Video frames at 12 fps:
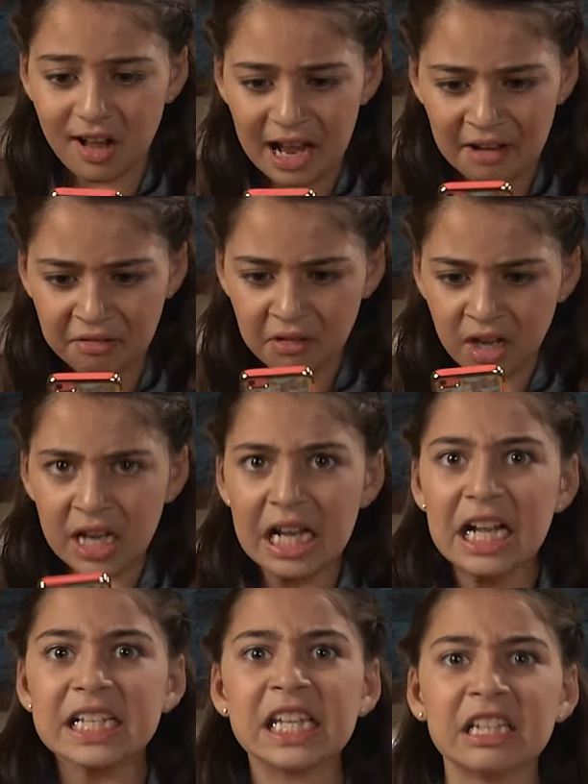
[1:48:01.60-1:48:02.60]
I'll have
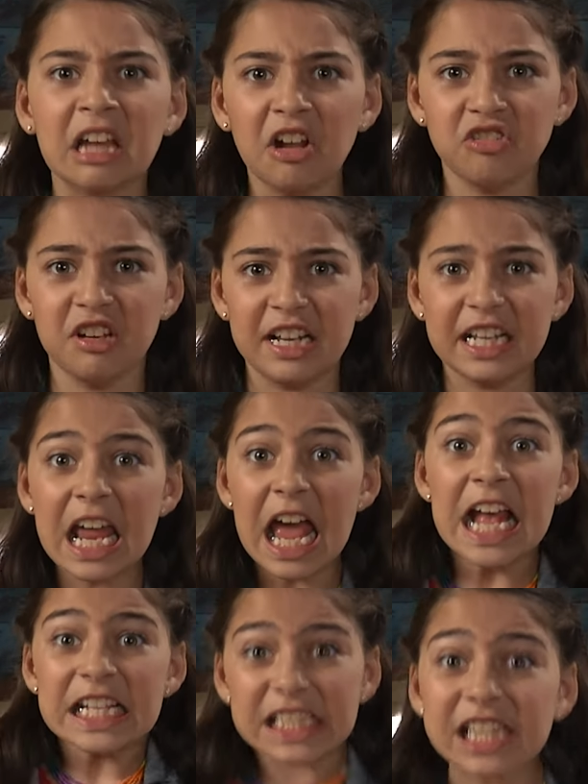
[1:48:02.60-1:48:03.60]

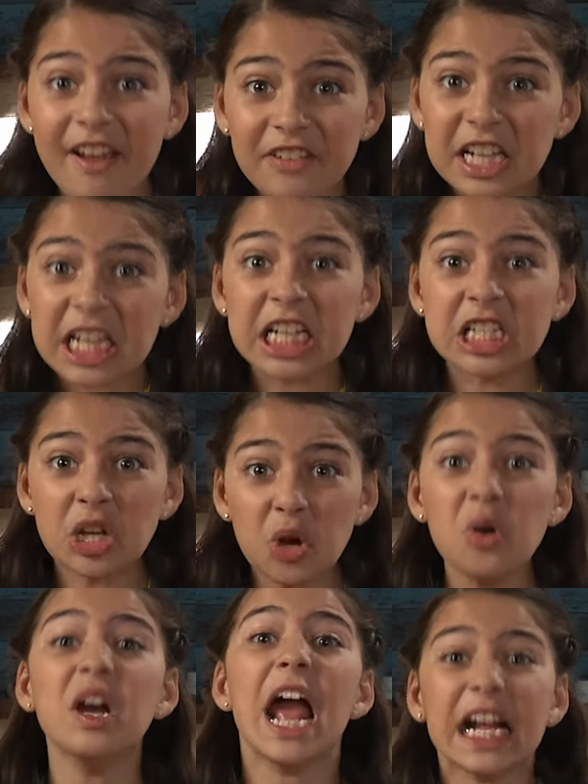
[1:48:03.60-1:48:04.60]
672
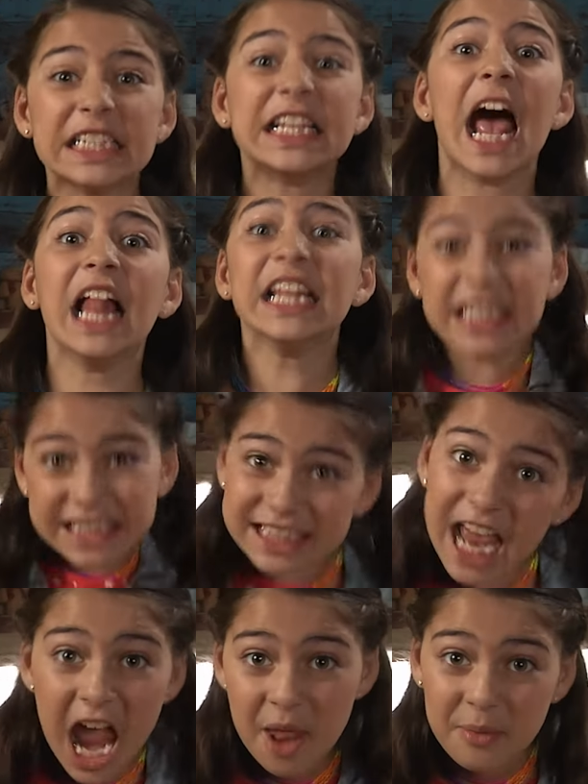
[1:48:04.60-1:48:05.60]
egg salad
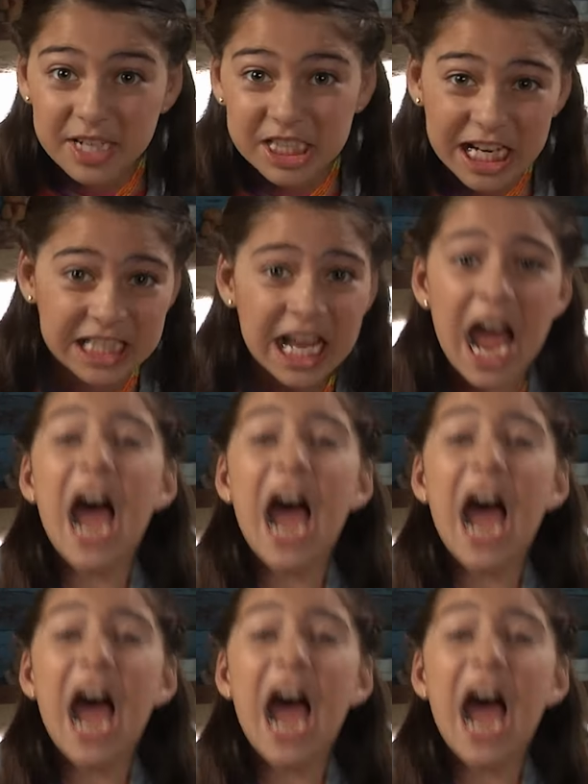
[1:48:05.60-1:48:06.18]
sandwiches.